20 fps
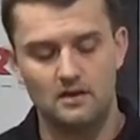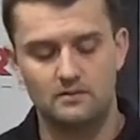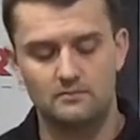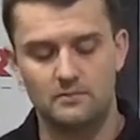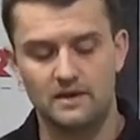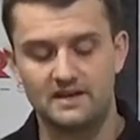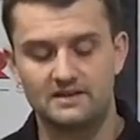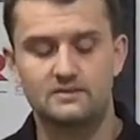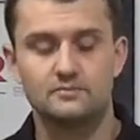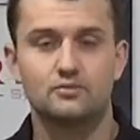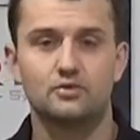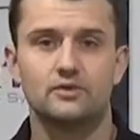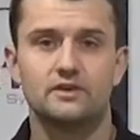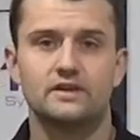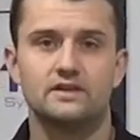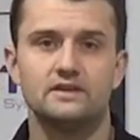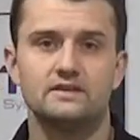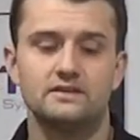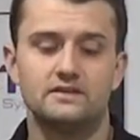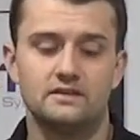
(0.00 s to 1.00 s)
Makes it pretty
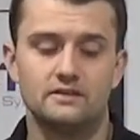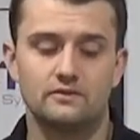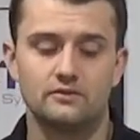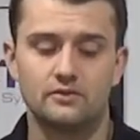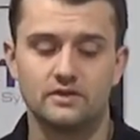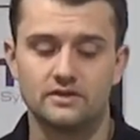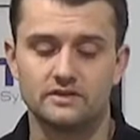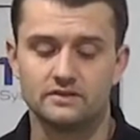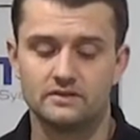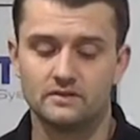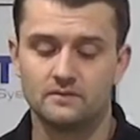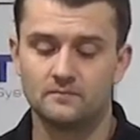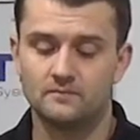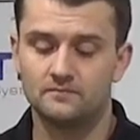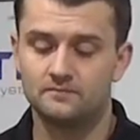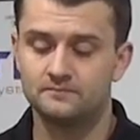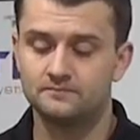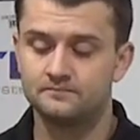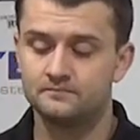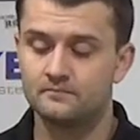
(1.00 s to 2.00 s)
easy to grease.
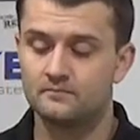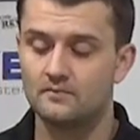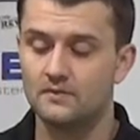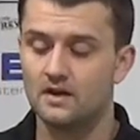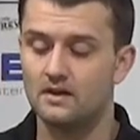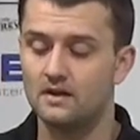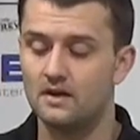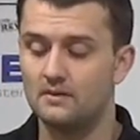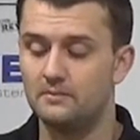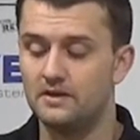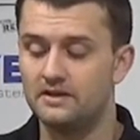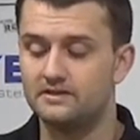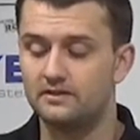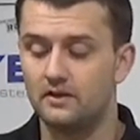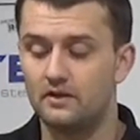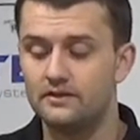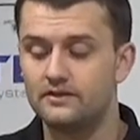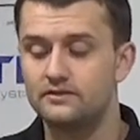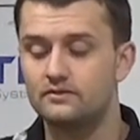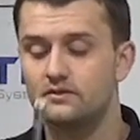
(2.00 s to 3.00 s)
Um, it's
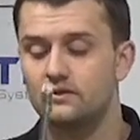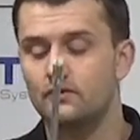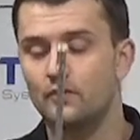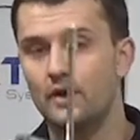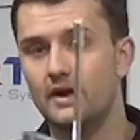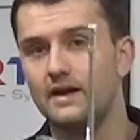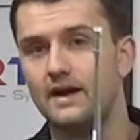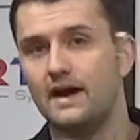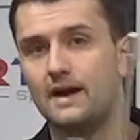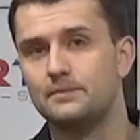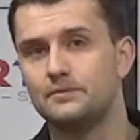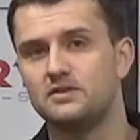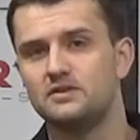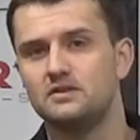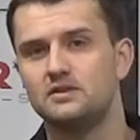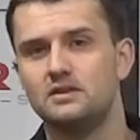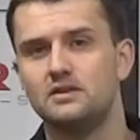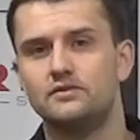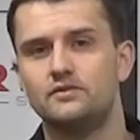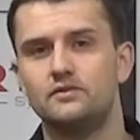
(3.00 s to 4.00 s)
also a great
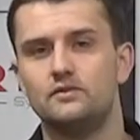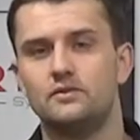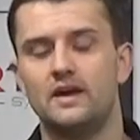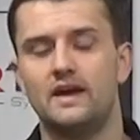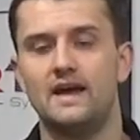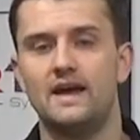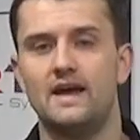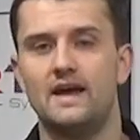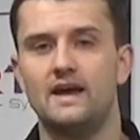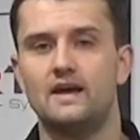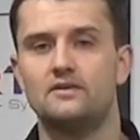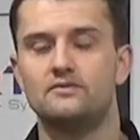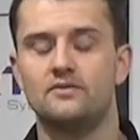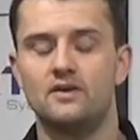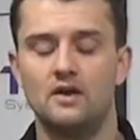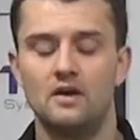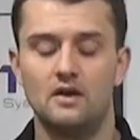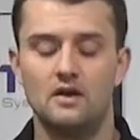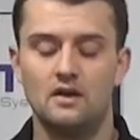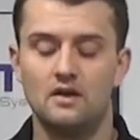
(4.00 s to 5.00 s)
option if you have
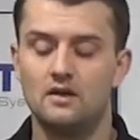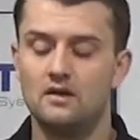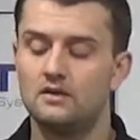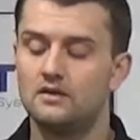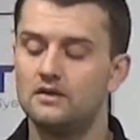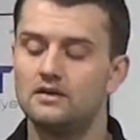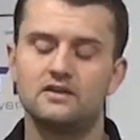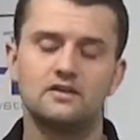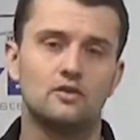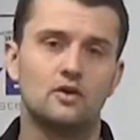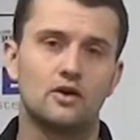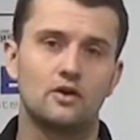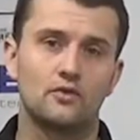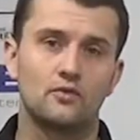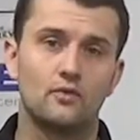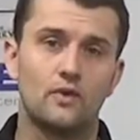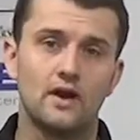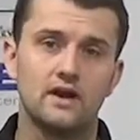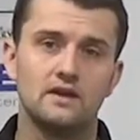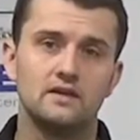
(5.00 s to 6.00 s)
uh, you know,
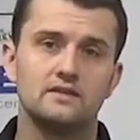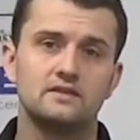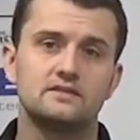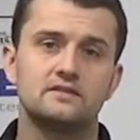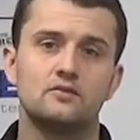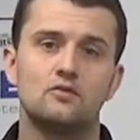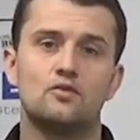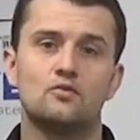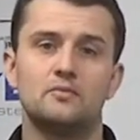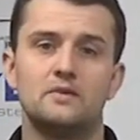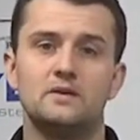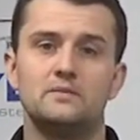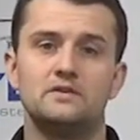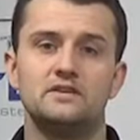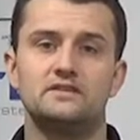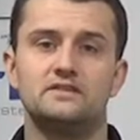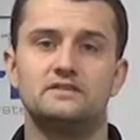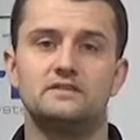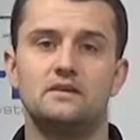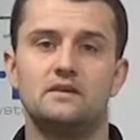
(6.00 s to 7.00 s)
arthritis or maybe
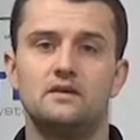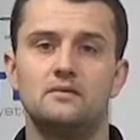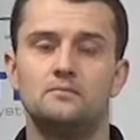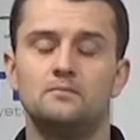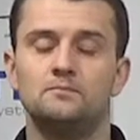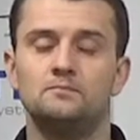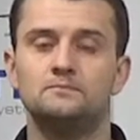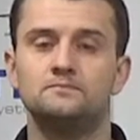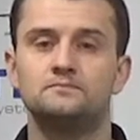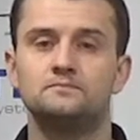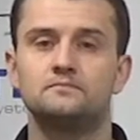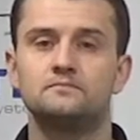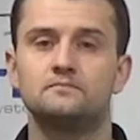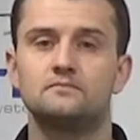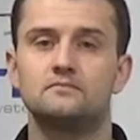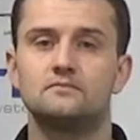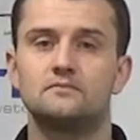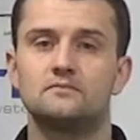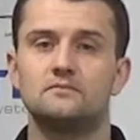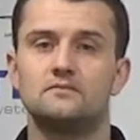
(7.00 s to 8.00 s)
some
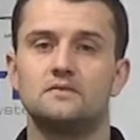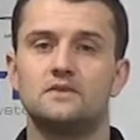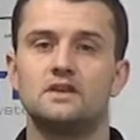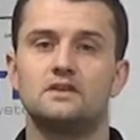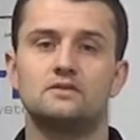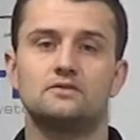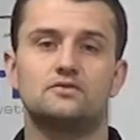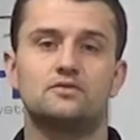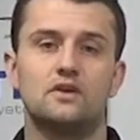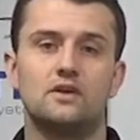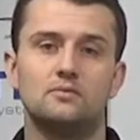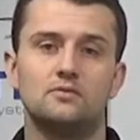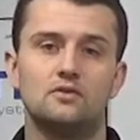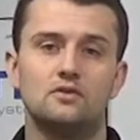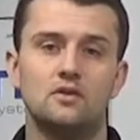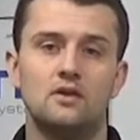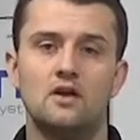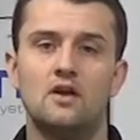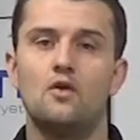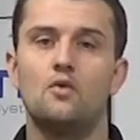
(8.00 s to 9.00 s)
you know,
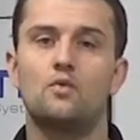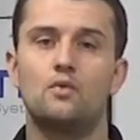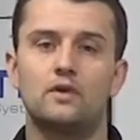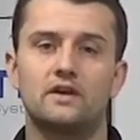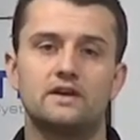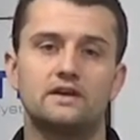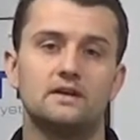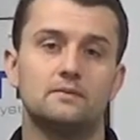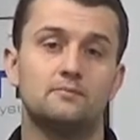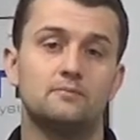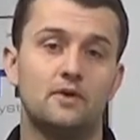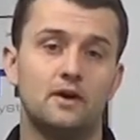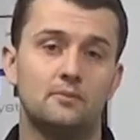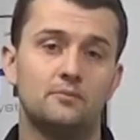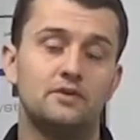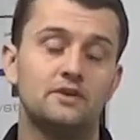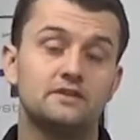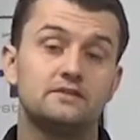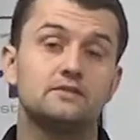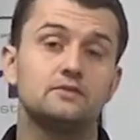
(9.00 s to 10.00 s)
trouble working a, a,
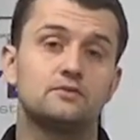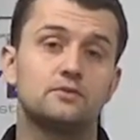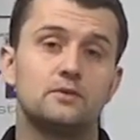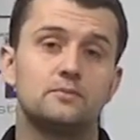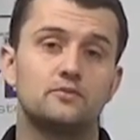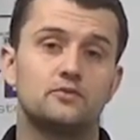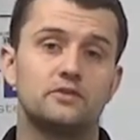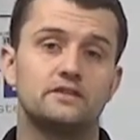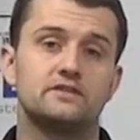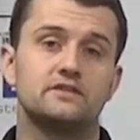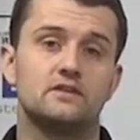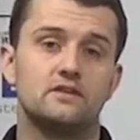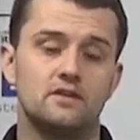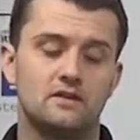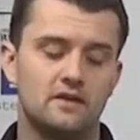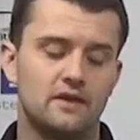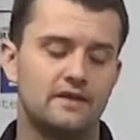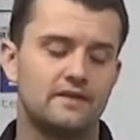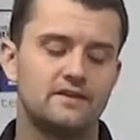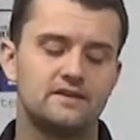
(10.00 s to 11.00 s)
pistol grip grease
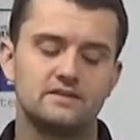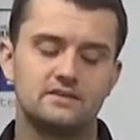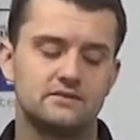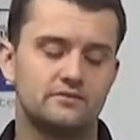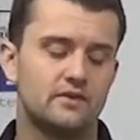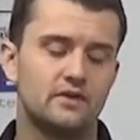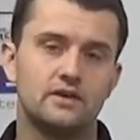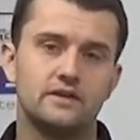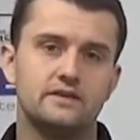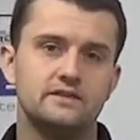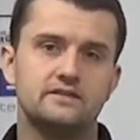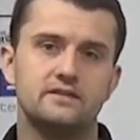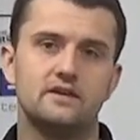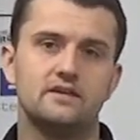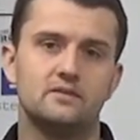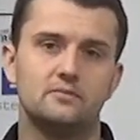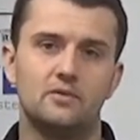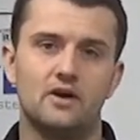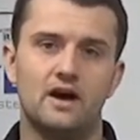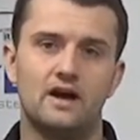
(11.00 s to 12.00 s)
gun. This is very easy on
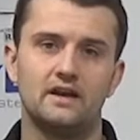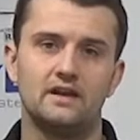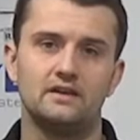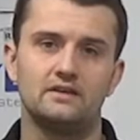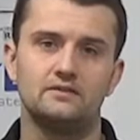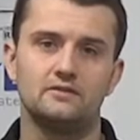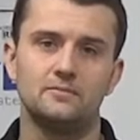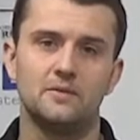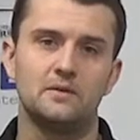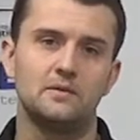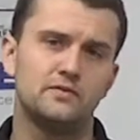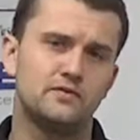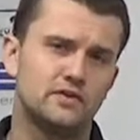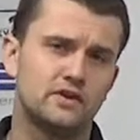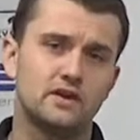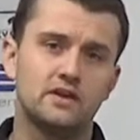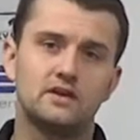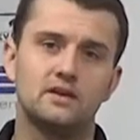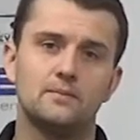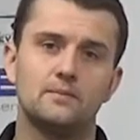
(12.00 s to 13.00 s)
the body. So maybe if you're
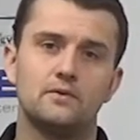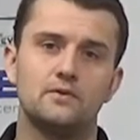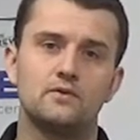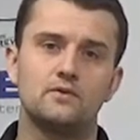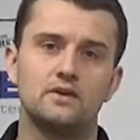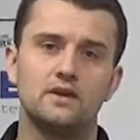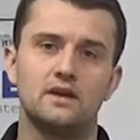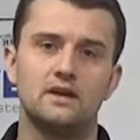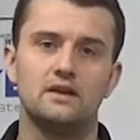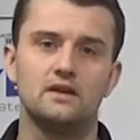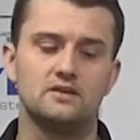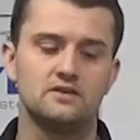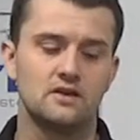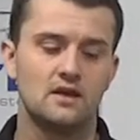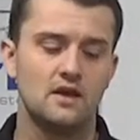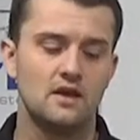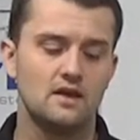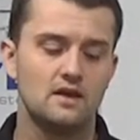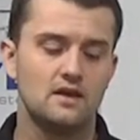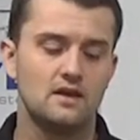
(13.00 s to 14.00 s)
getting up there in age
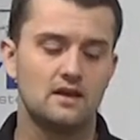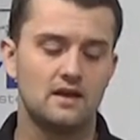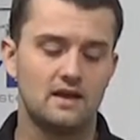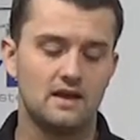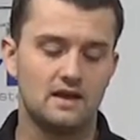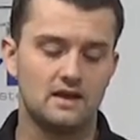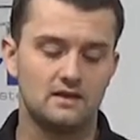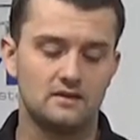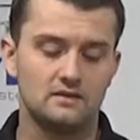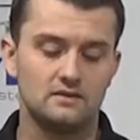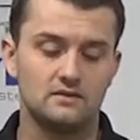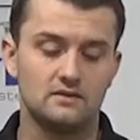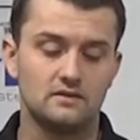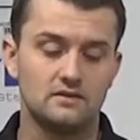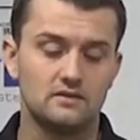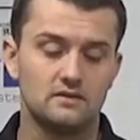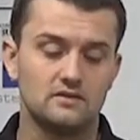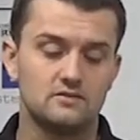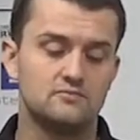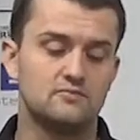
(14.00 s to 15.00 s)
and
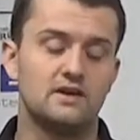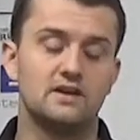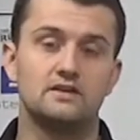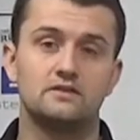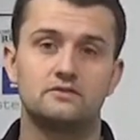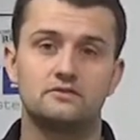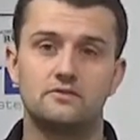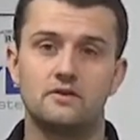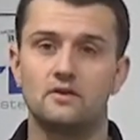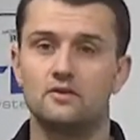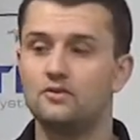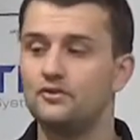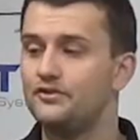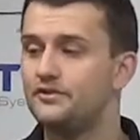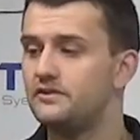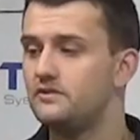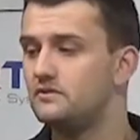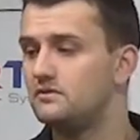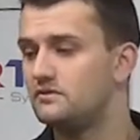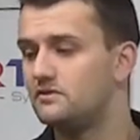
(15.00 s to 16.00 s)
you might struggle
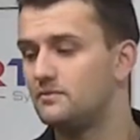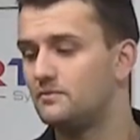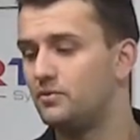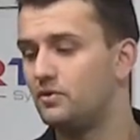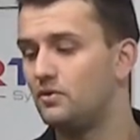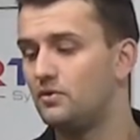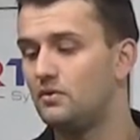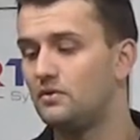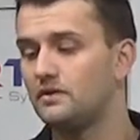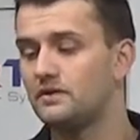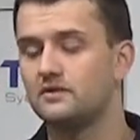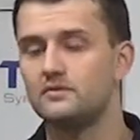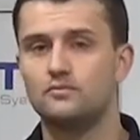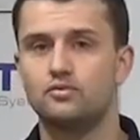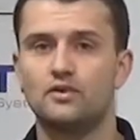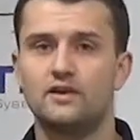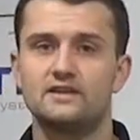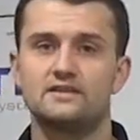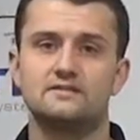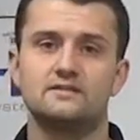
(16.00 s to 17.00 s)
to, to pull and
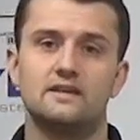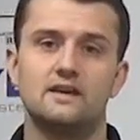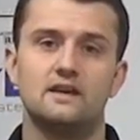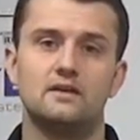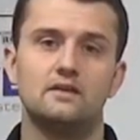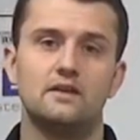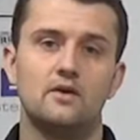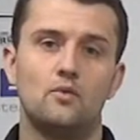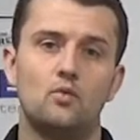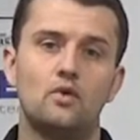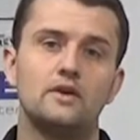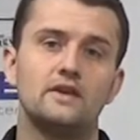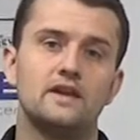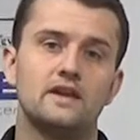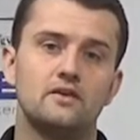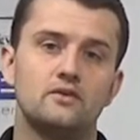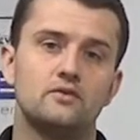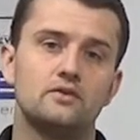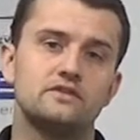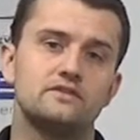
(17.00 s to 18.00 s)
compress that, that
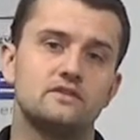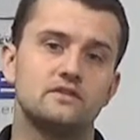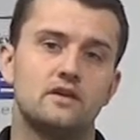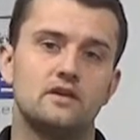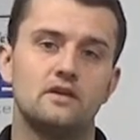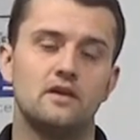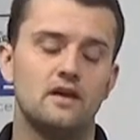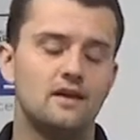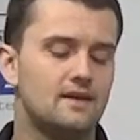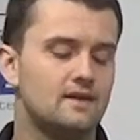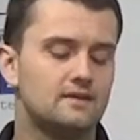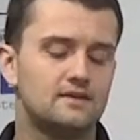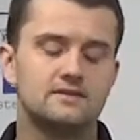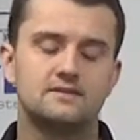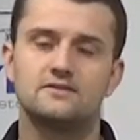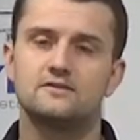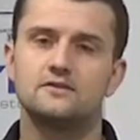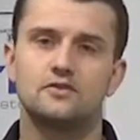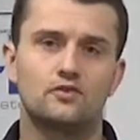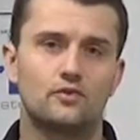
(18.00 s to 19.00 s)
one-hand grease gun,
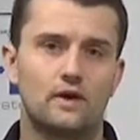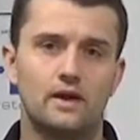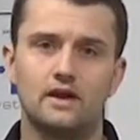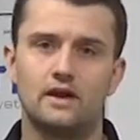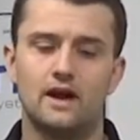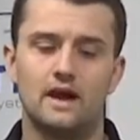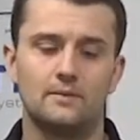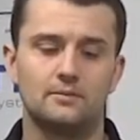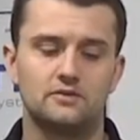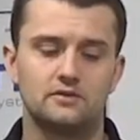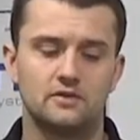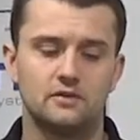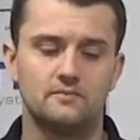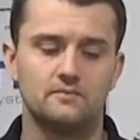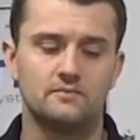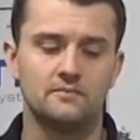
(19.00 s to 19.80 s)
this is a great option.